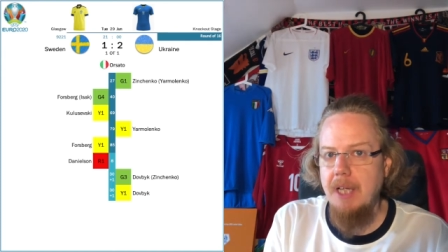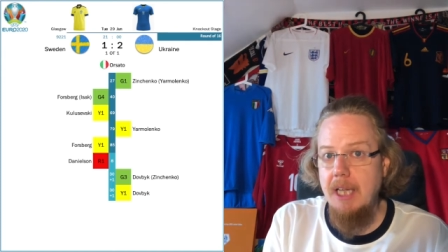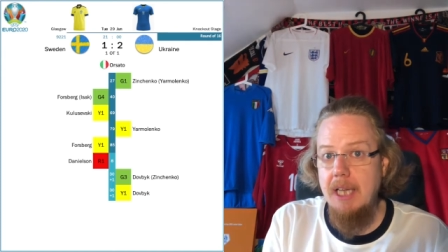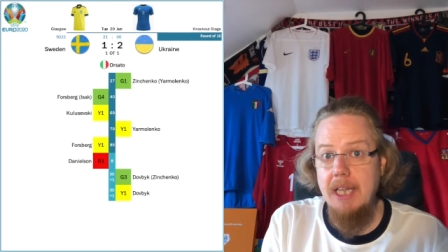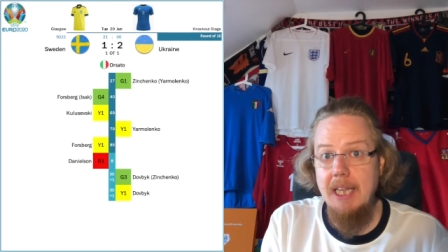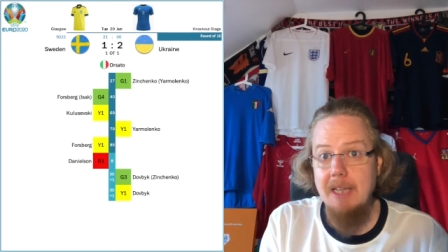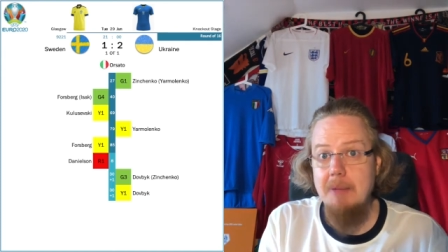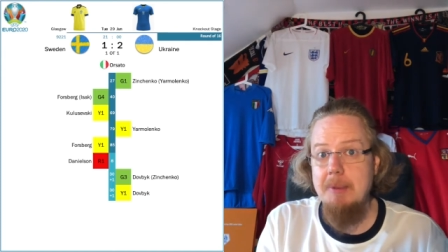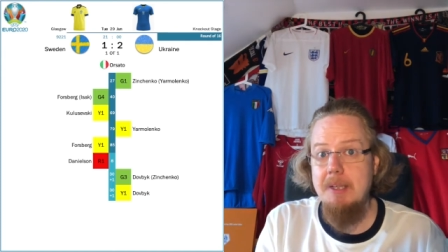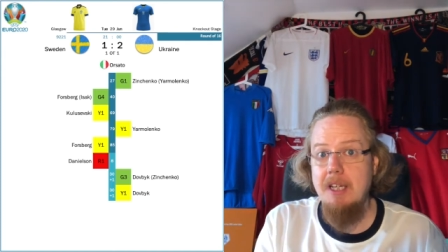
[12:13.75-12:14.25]
a
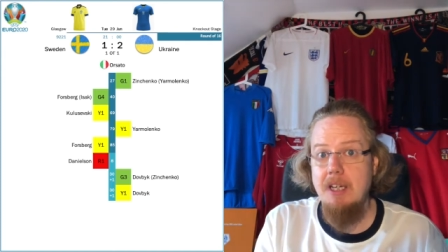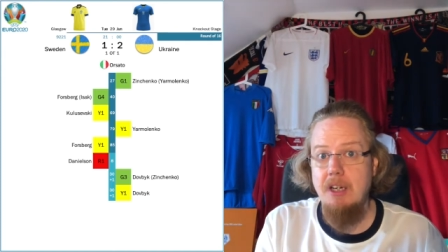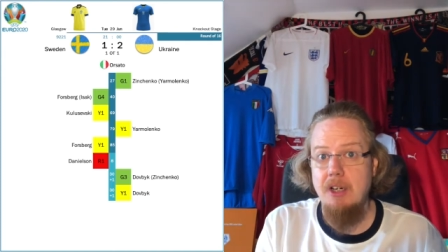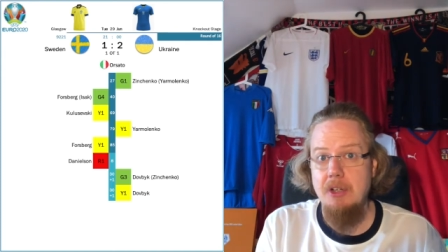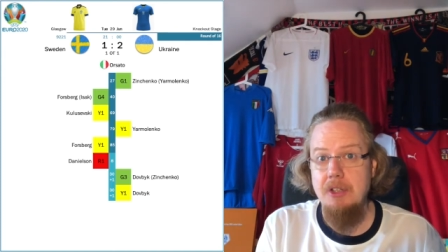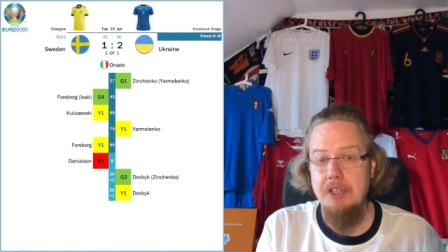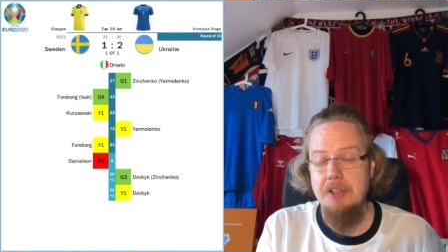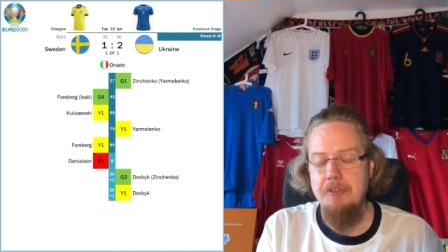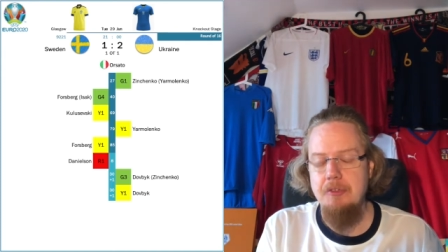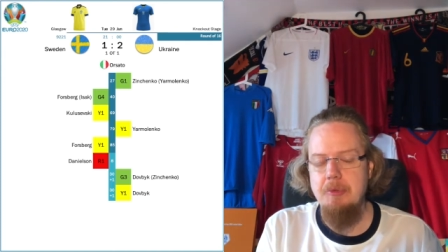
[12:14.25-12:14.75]
little bit
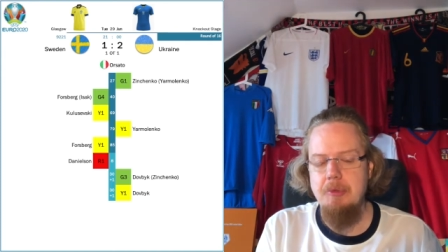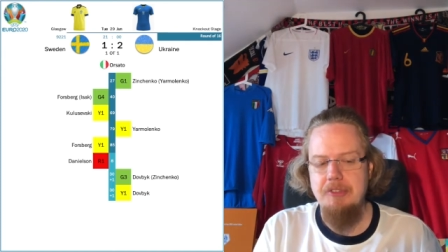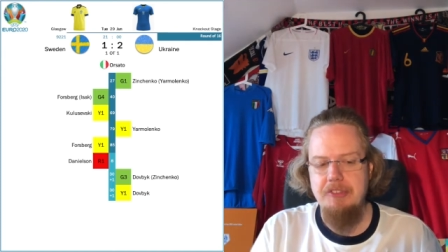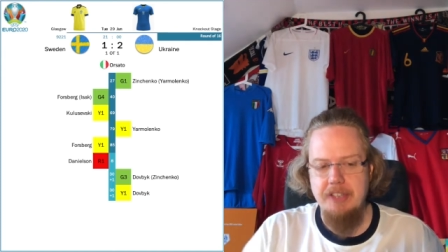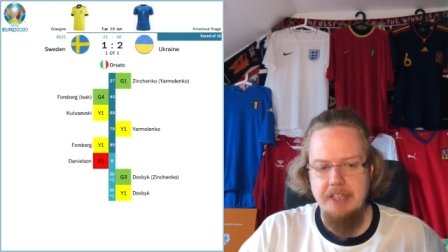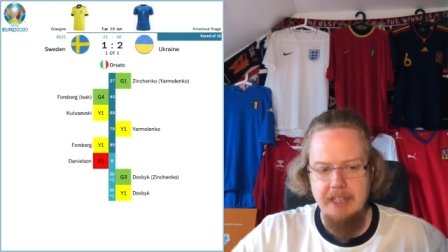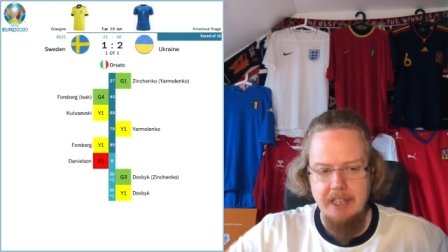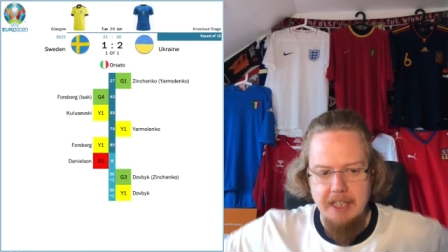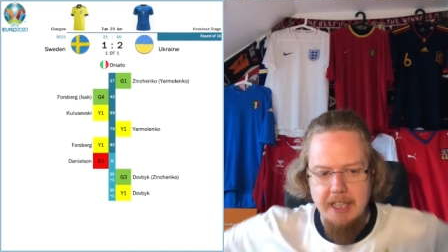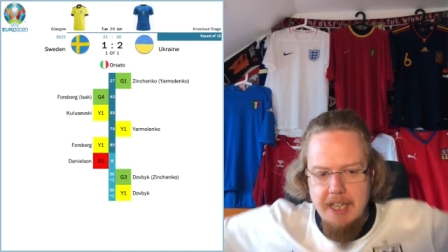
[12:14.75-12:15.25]
all of them,
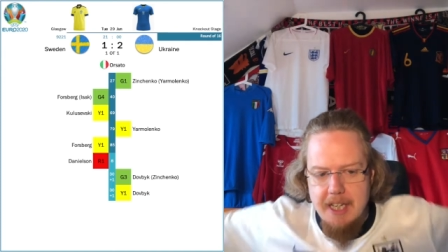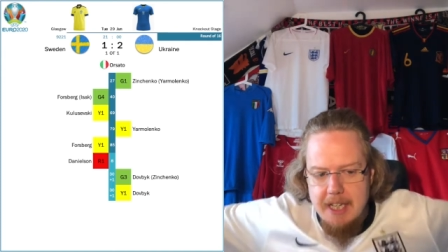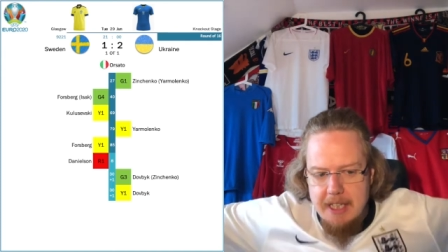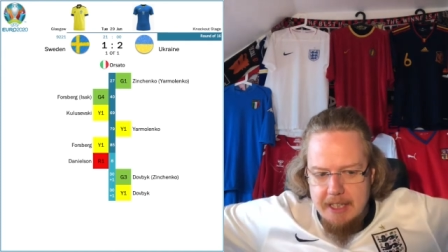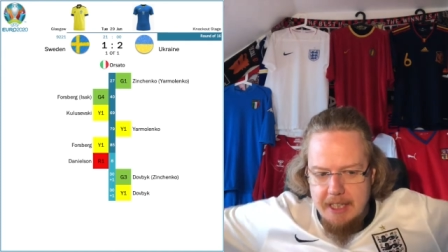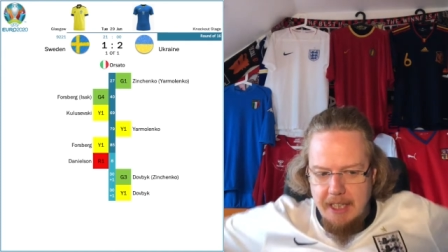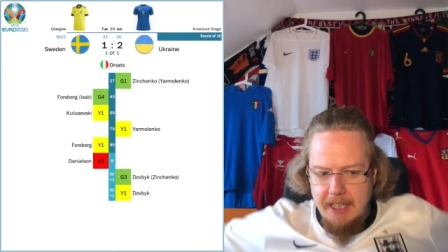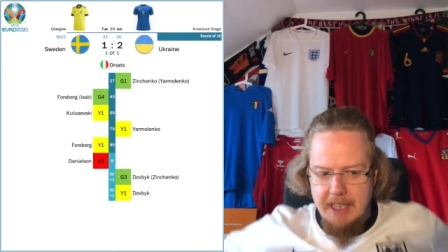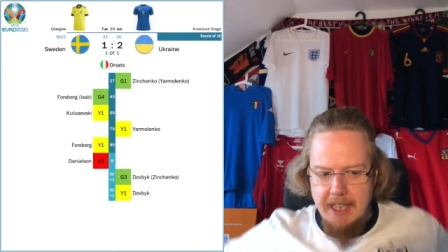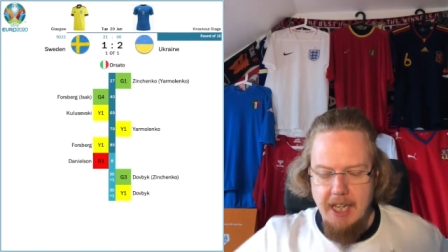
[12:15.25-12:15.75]
suddenly
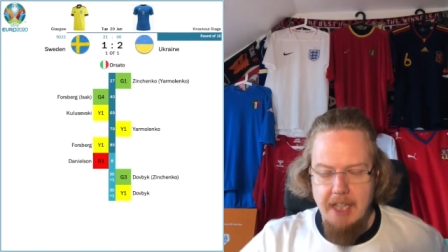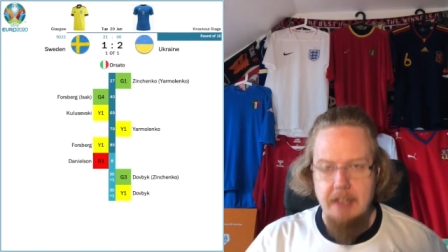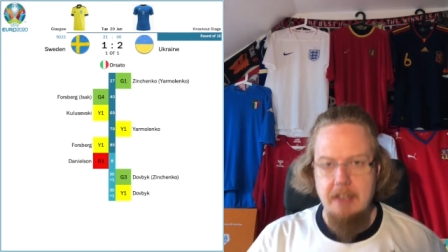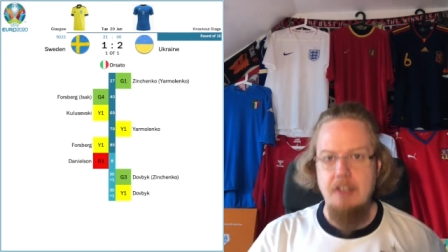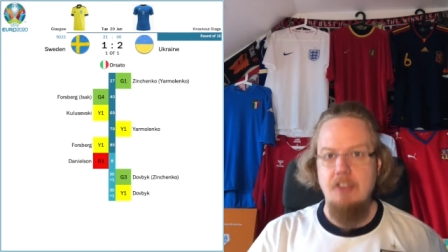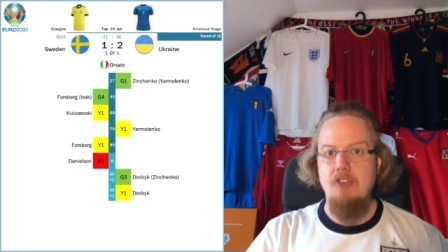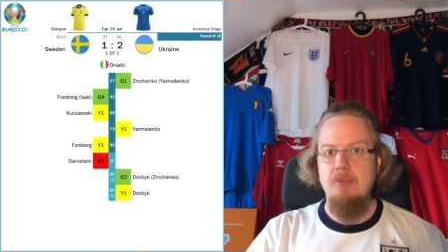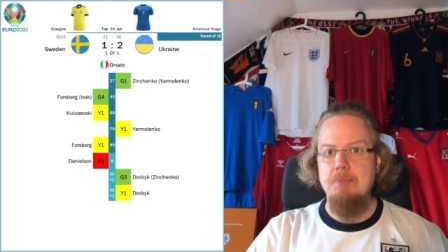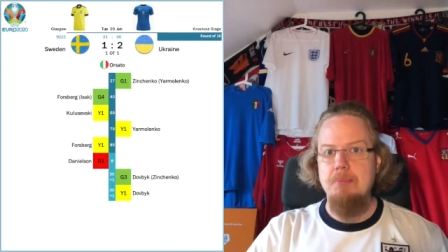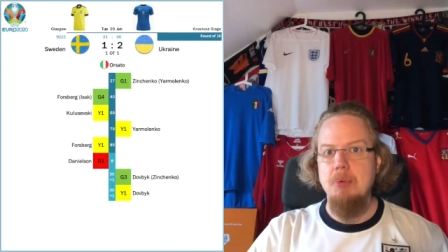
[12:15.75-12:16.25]
they get
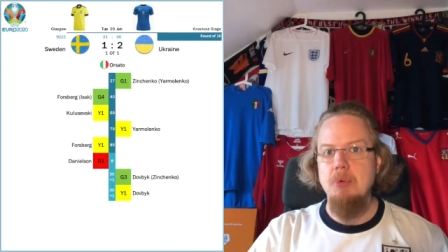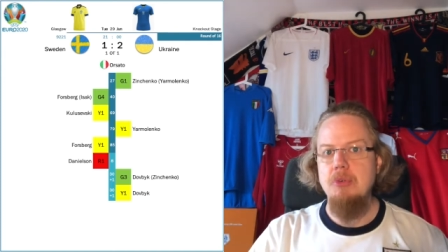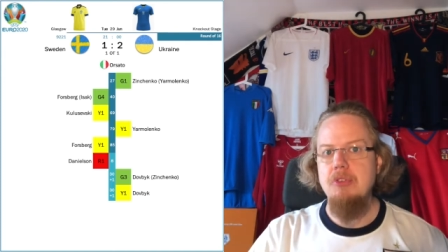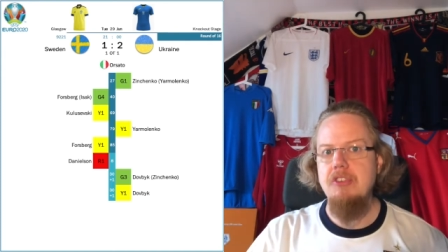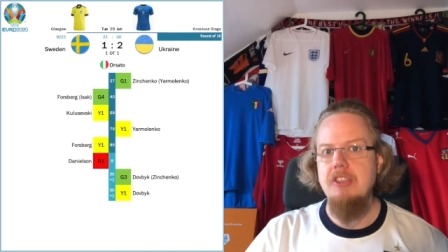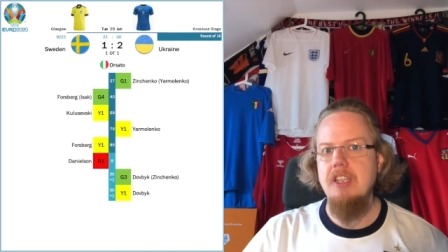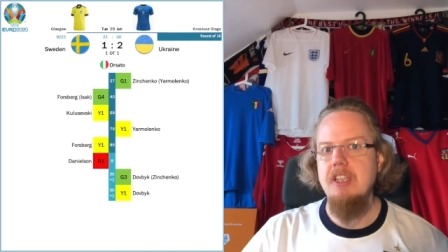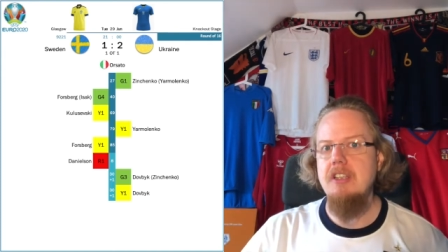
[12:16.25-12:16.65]
this boost,